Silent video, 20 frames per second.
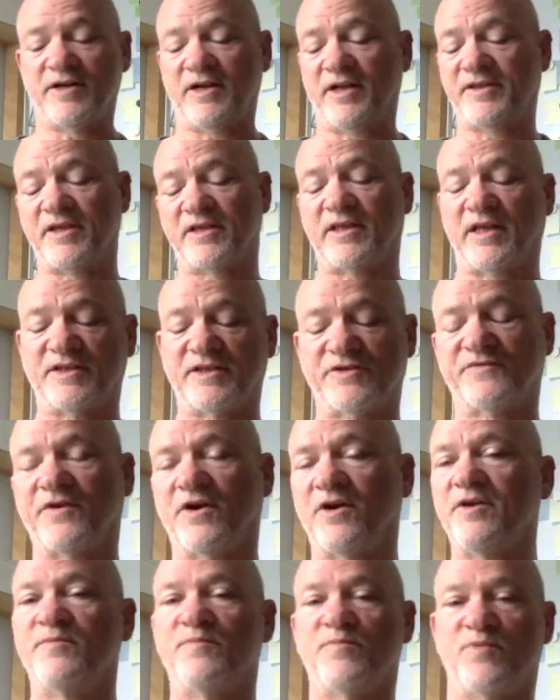I think that's a
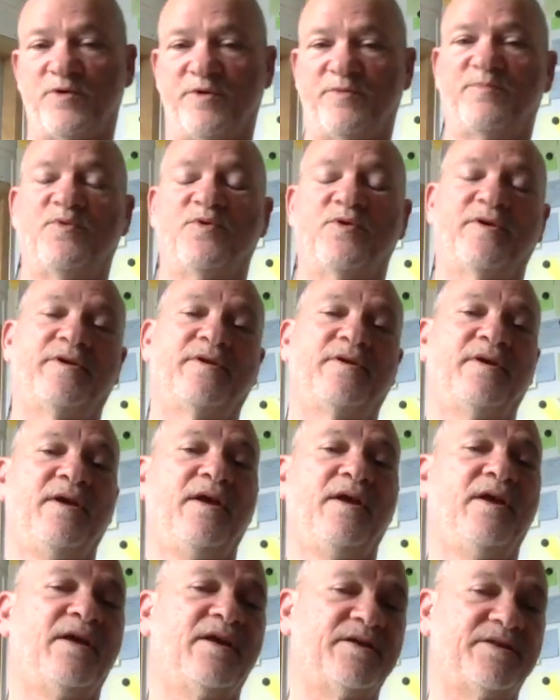very important point,
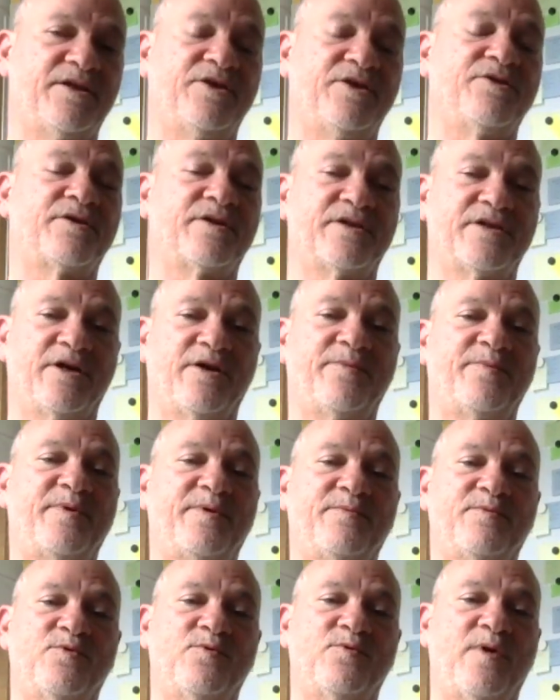is that you can tell
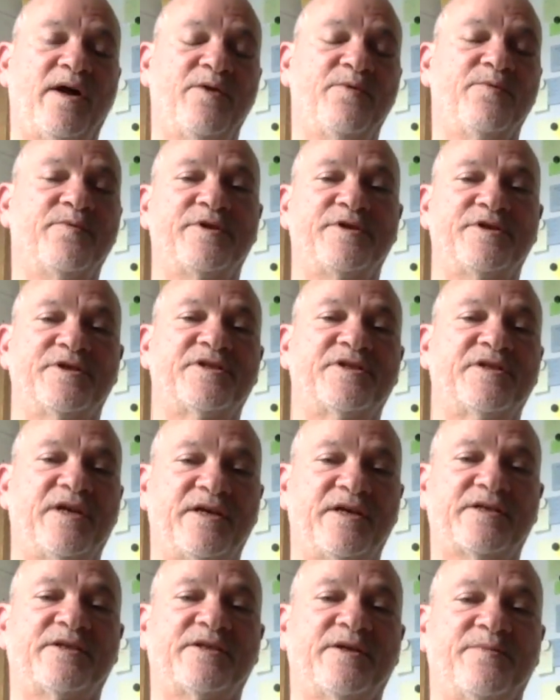people, why don't we just
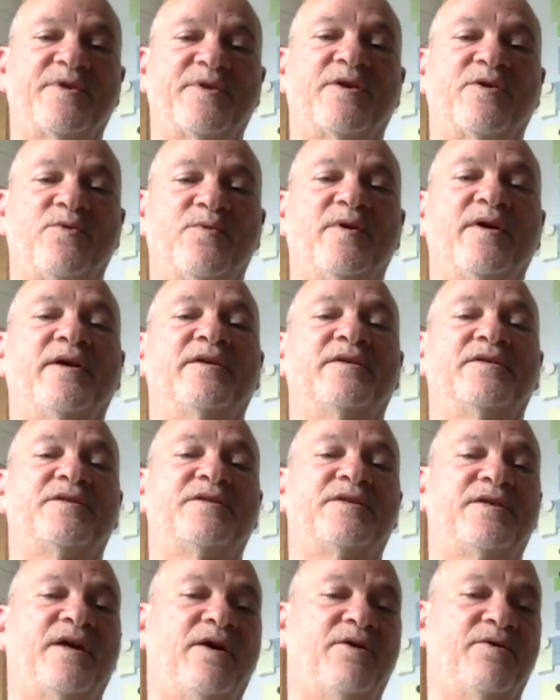take something away and
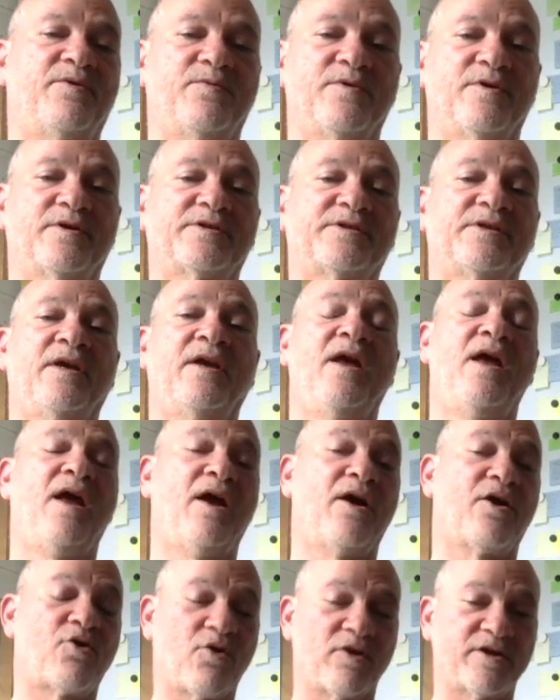see how it works?
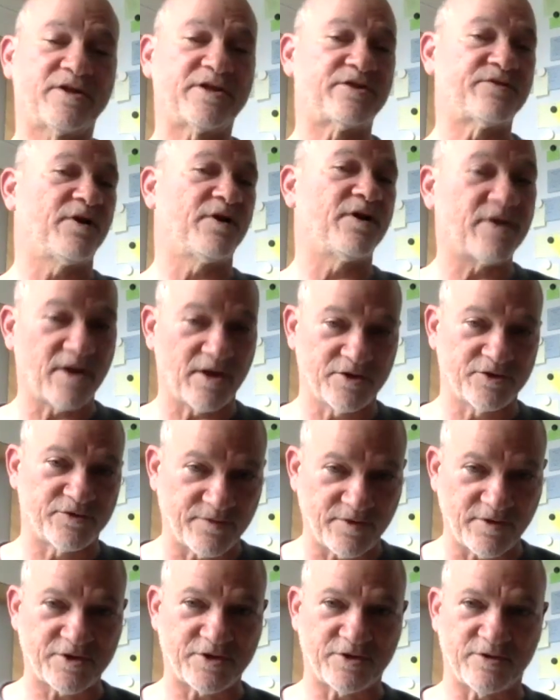Of course, it's very
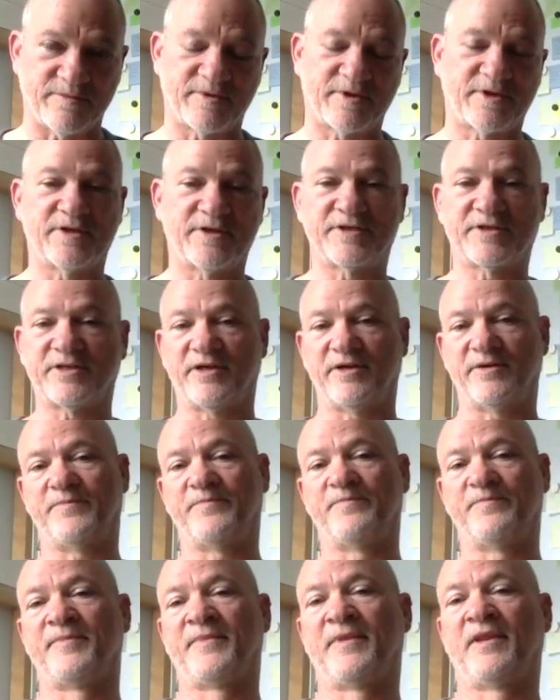controversial, because
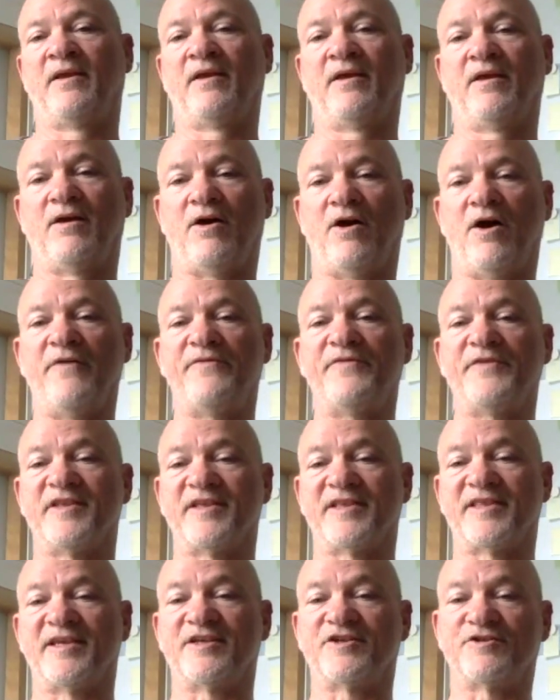often the
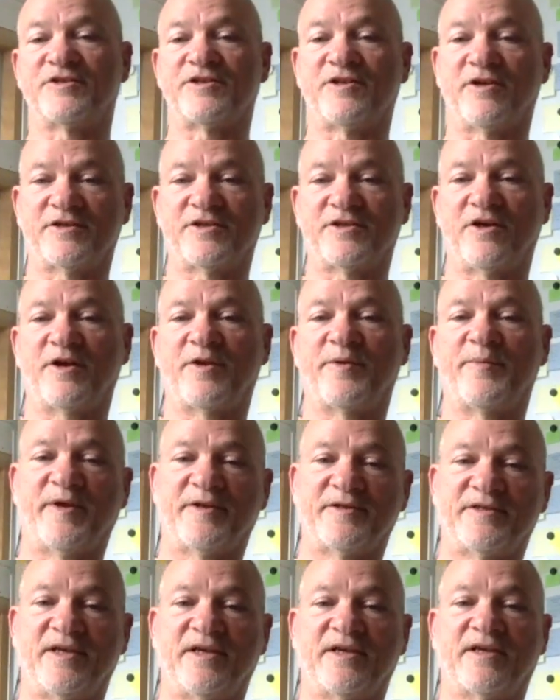things you start talking
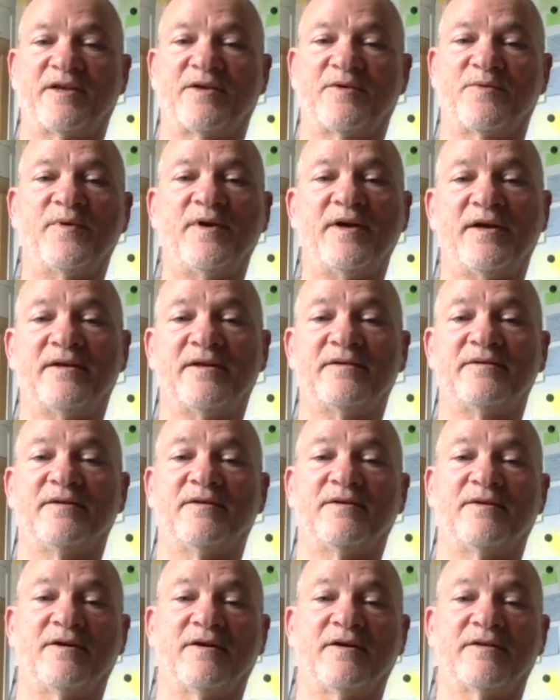about taking away
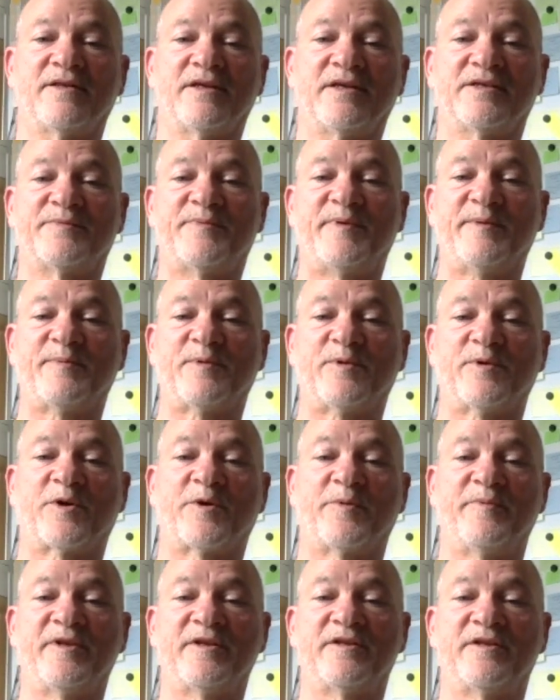are things people are
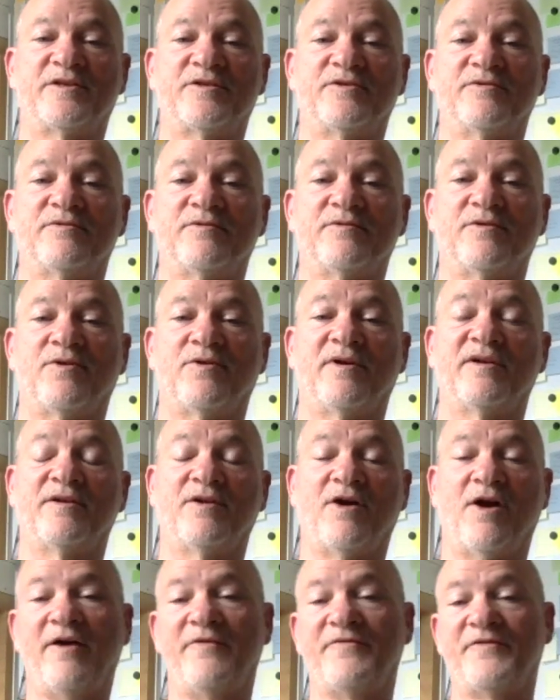committed to, or
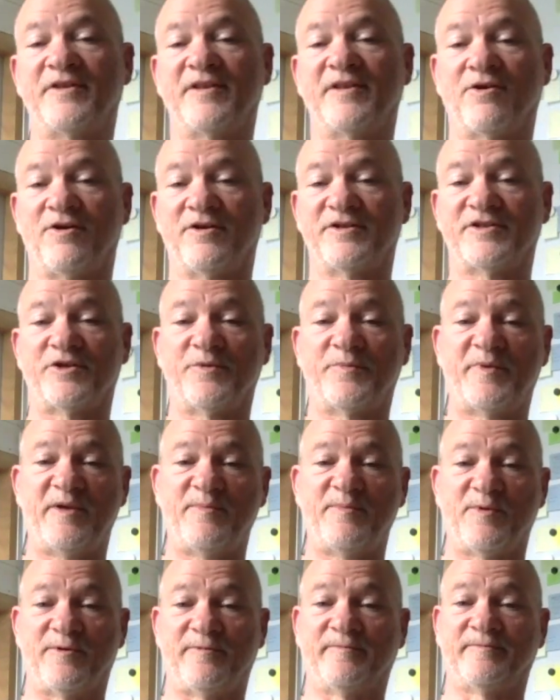often they're also
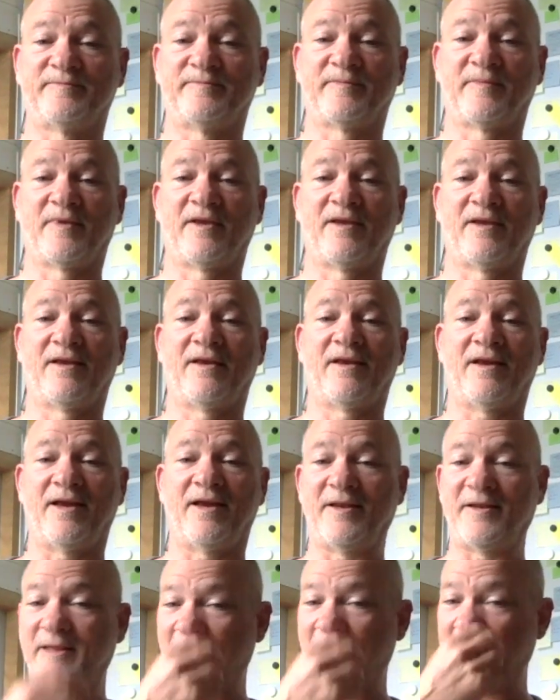people.
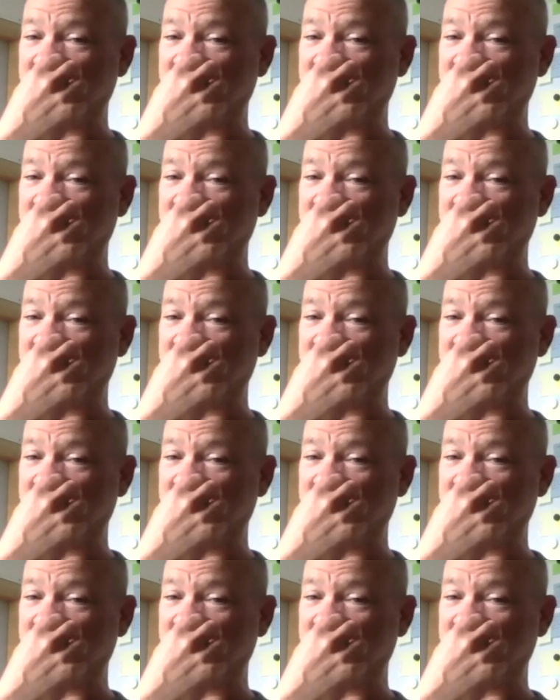And that